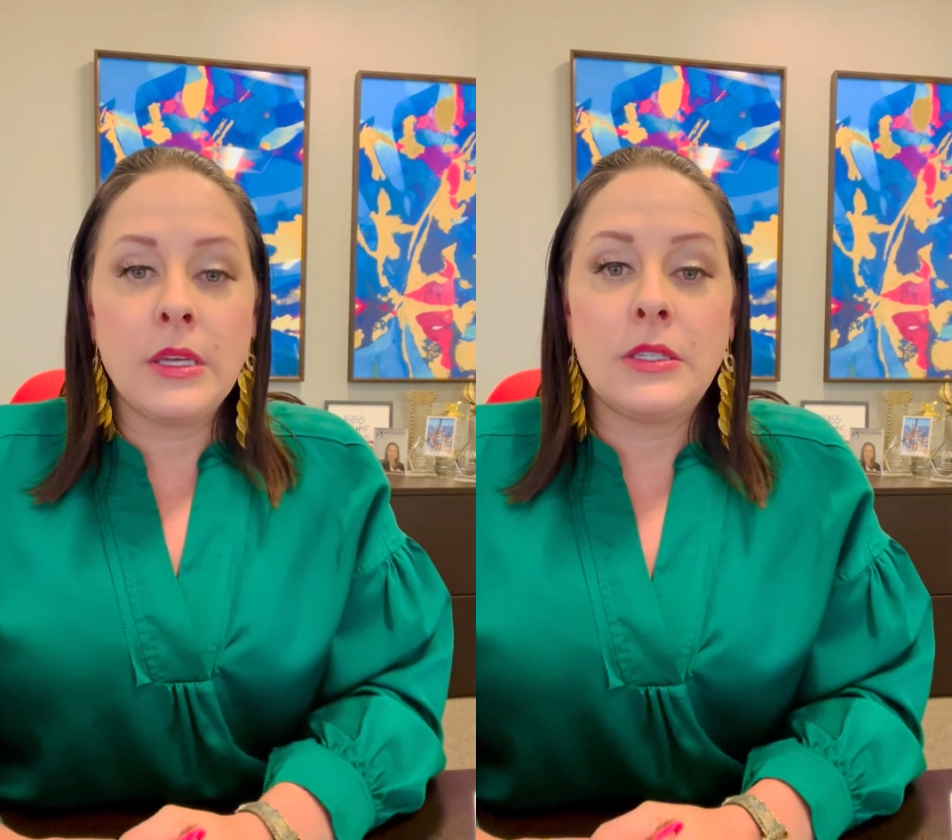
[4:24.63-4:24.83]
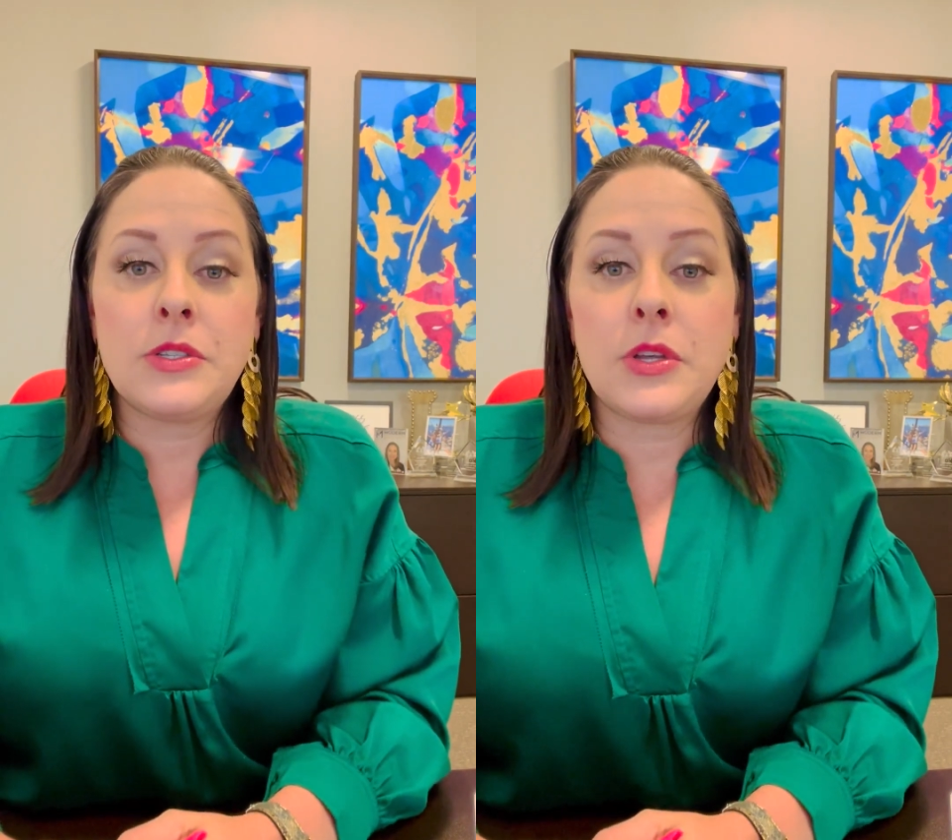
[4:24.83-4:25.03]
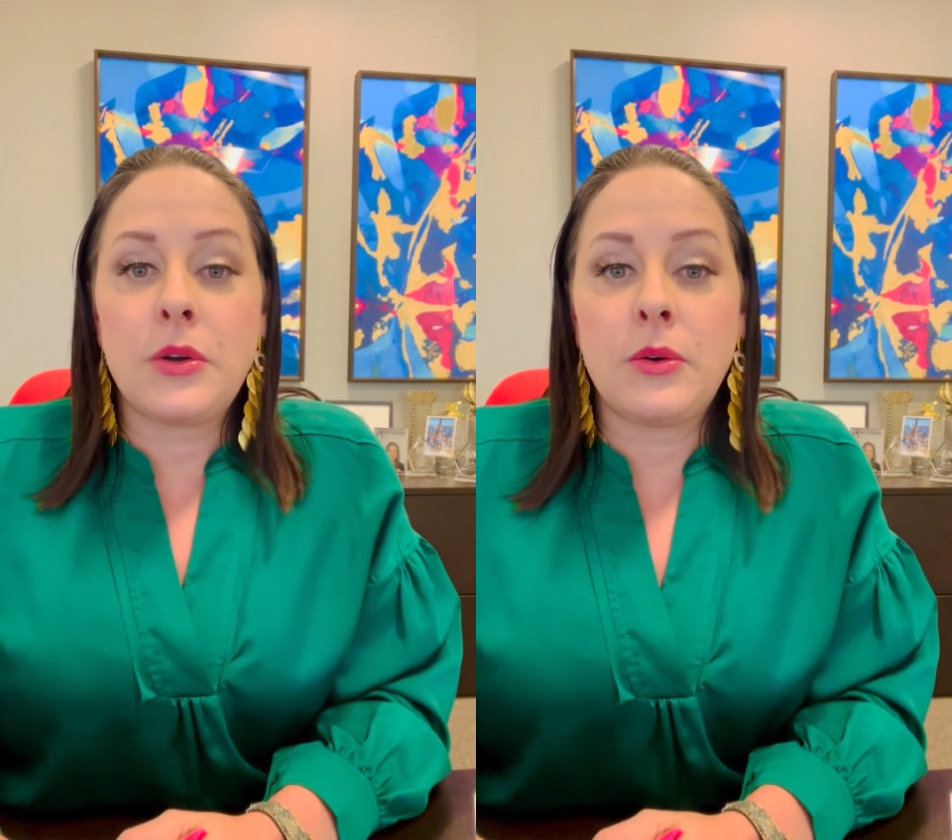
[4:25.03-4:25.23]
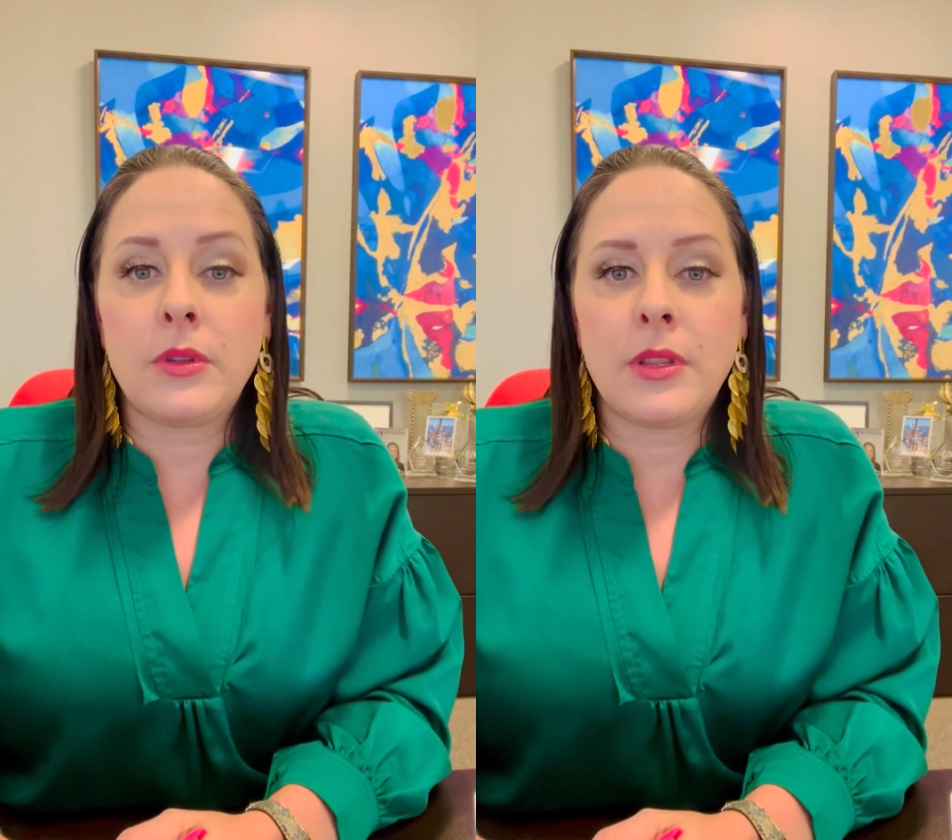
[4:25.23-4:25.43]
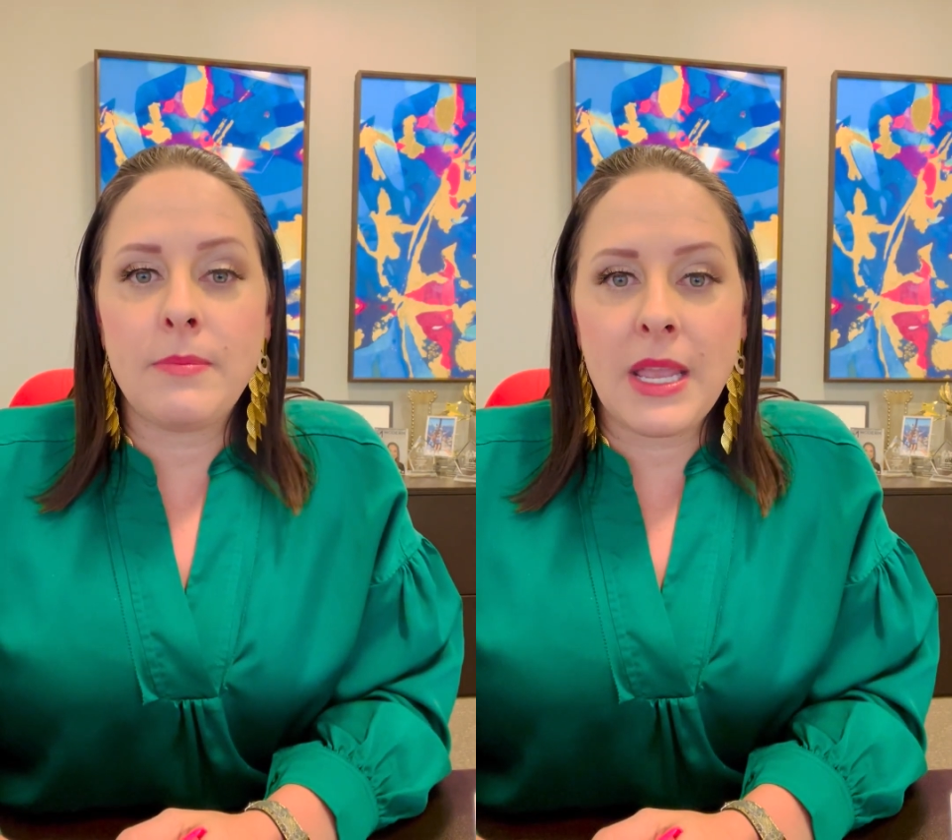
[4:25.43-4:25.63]
So
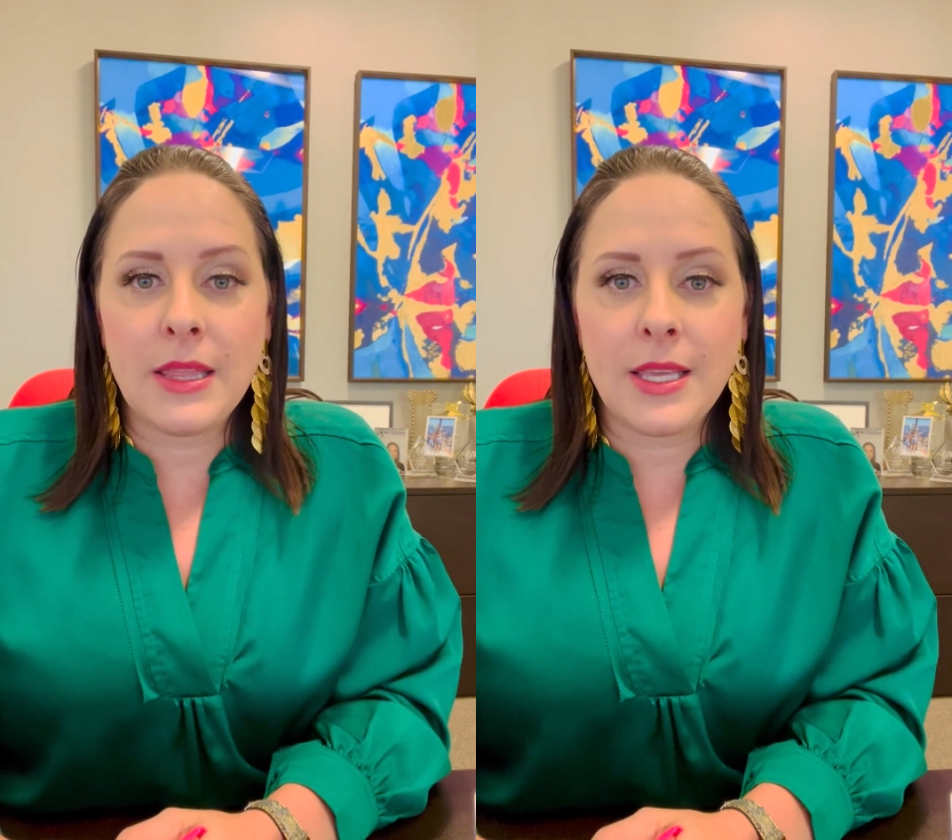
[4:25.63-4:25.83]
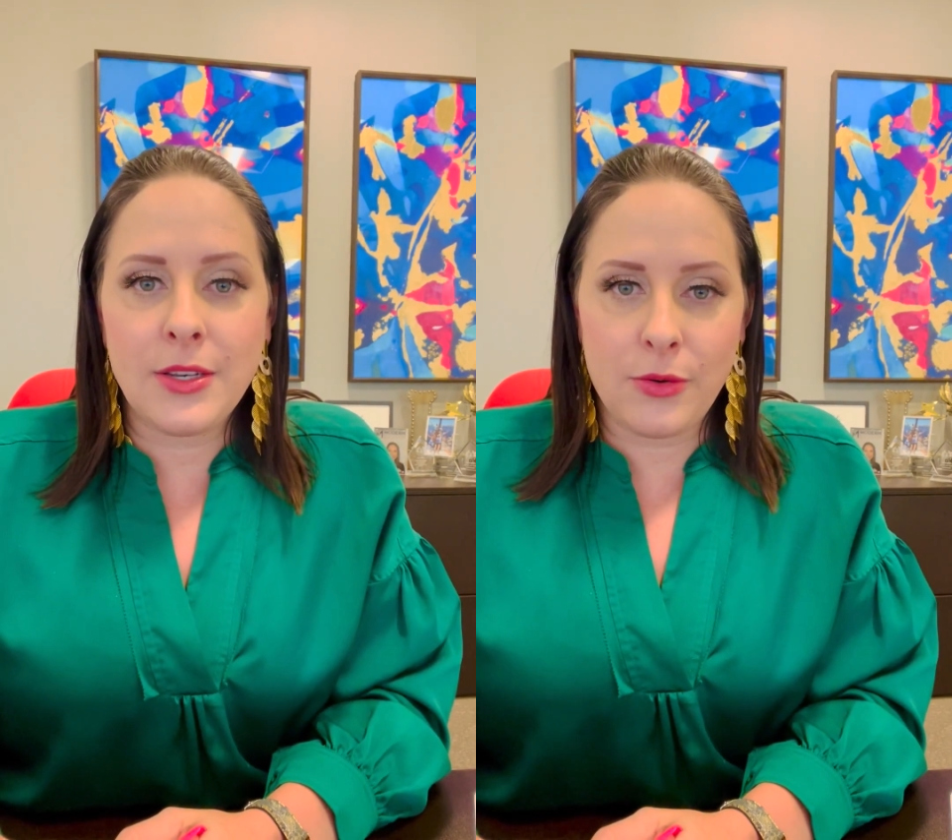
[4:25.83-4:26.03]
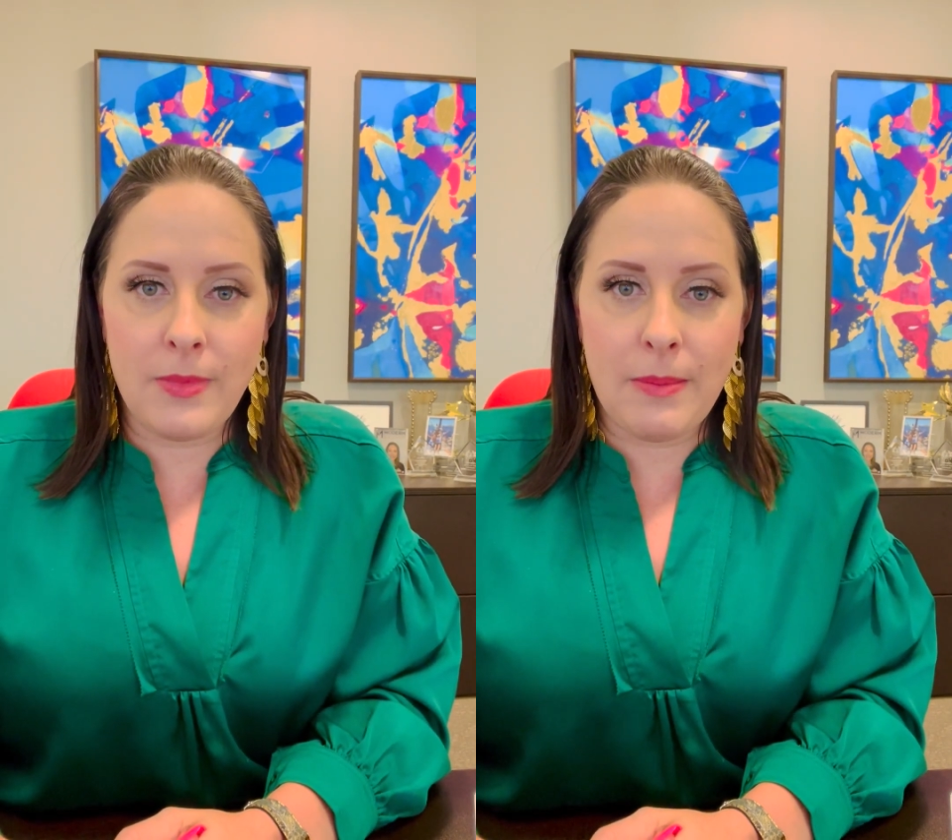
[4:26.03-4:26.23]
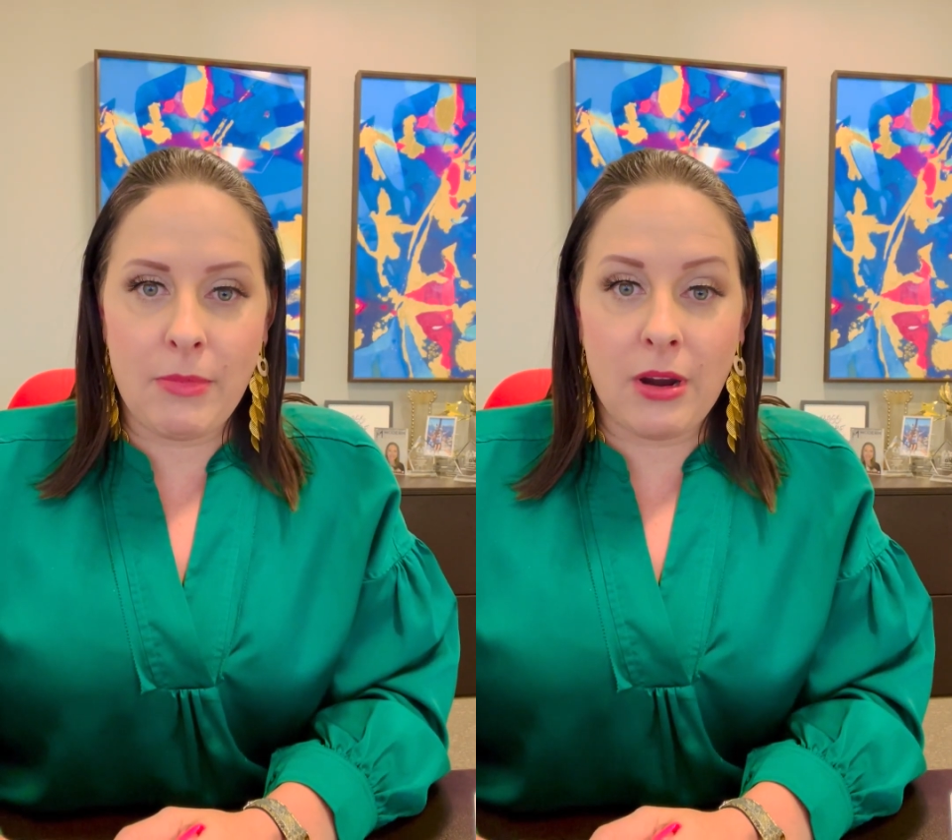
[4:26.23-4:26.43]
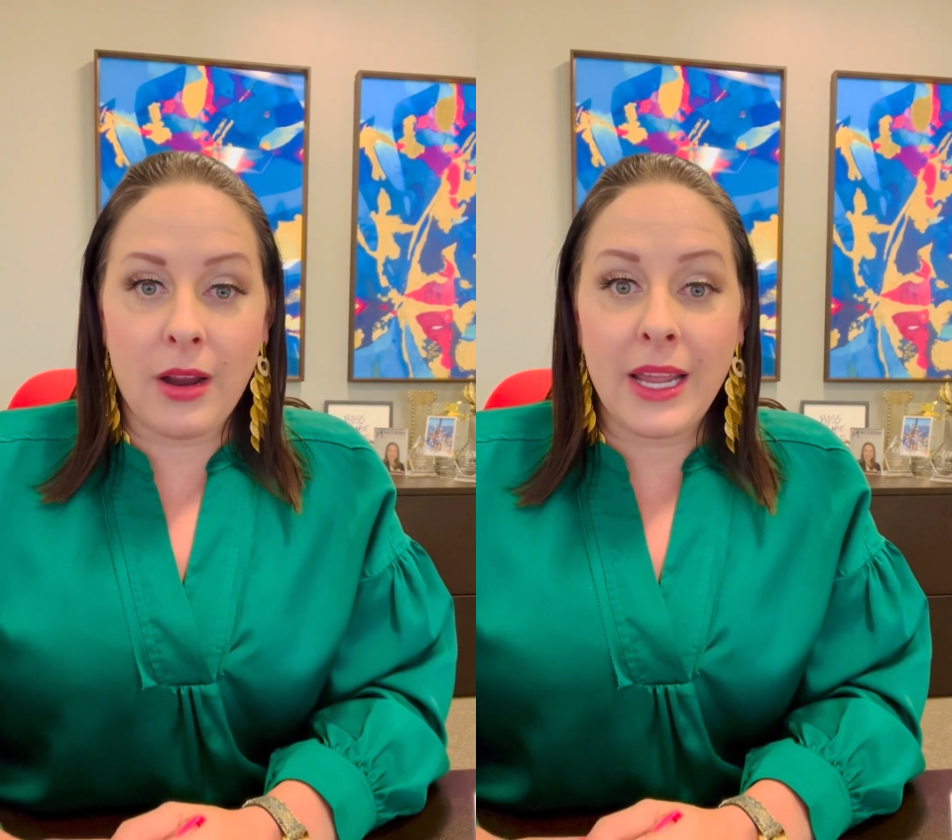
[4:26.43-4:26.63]
the main thing to remember